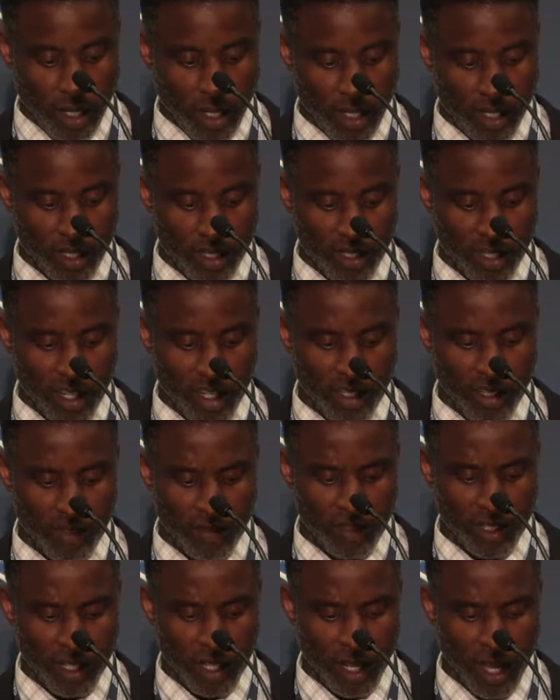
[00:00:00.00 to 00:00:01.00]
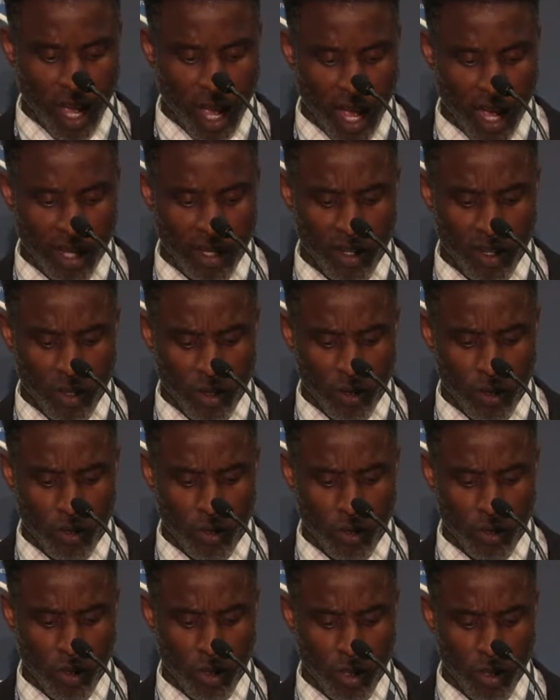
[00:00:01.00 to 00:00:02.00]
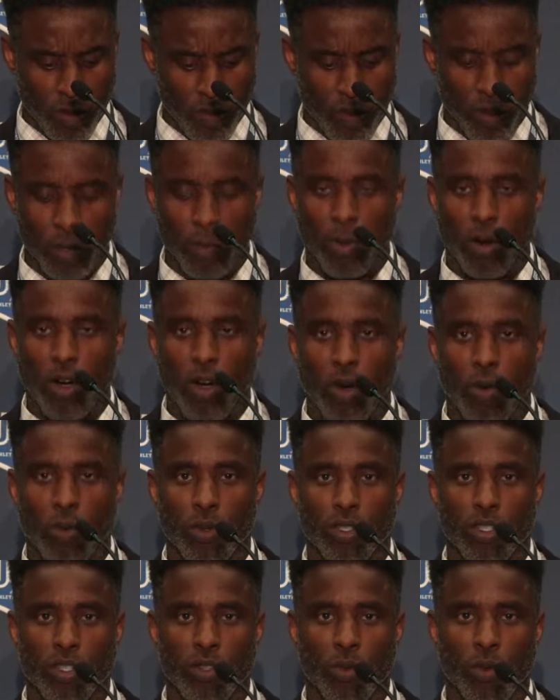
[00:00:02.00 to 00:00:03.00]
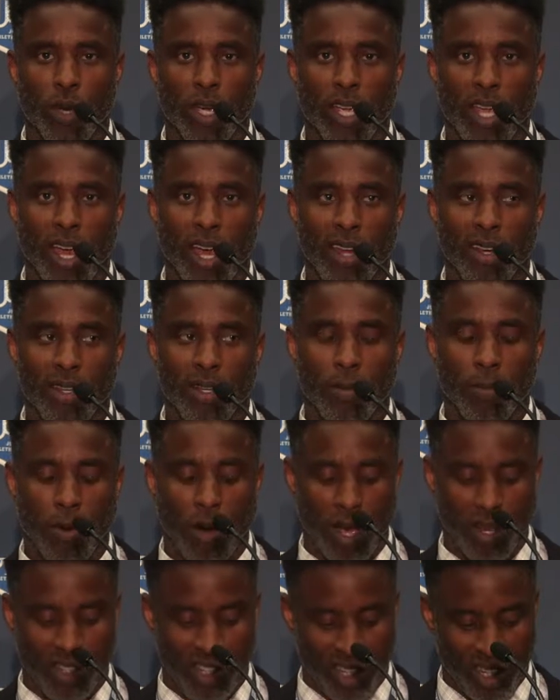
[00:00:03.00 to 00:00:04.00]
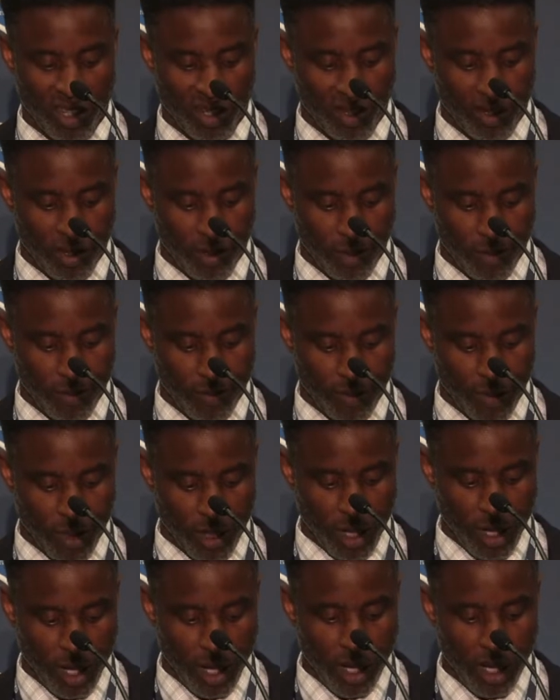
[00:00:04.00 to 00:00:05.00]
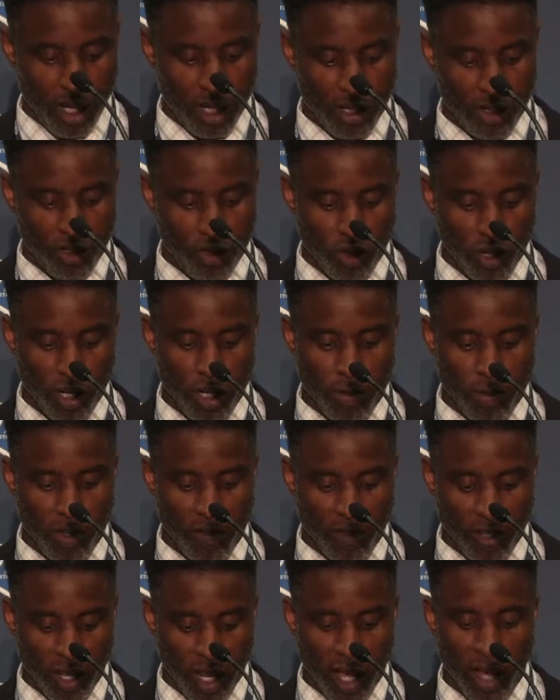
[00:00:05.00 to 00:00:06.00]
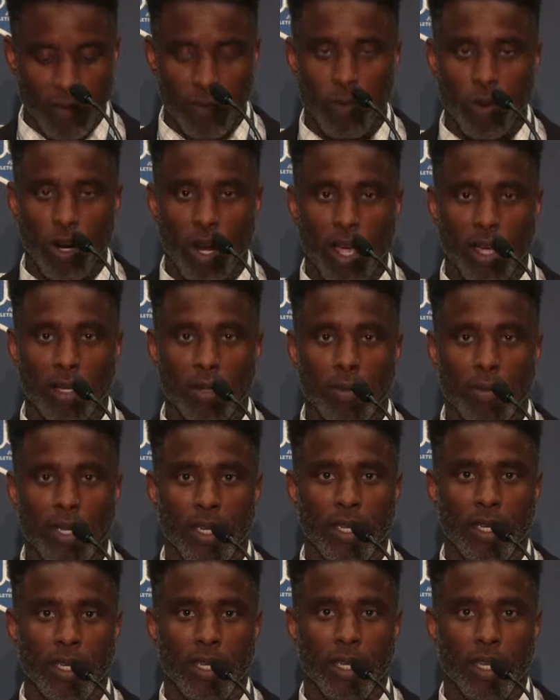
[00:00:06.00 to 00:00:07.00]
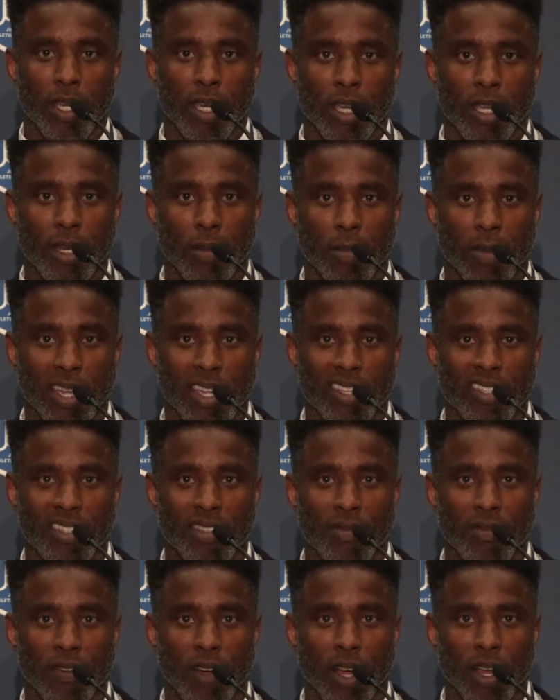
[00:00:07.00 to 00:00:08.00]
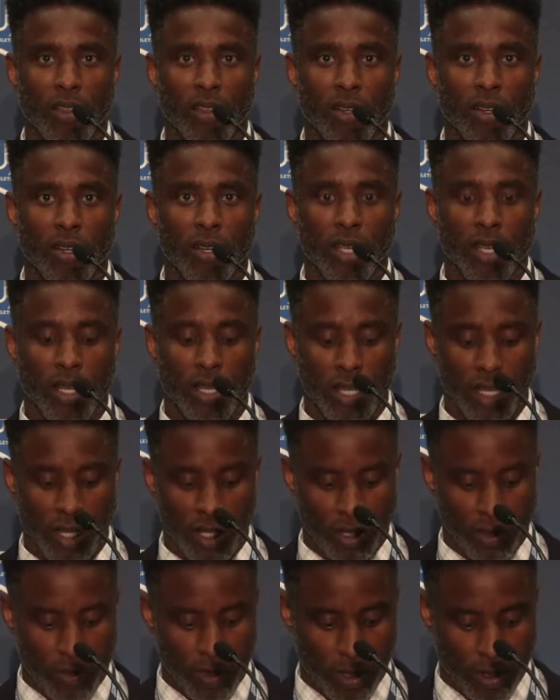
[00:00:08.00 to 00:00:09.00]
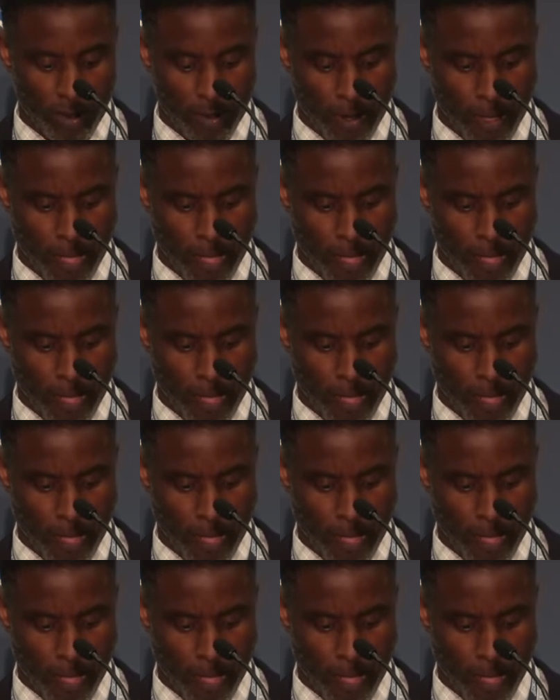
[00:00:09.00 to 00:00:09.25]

Instinctively, I knew football was the way out of the projects and a dream of a life where I could be an amazing father and husband.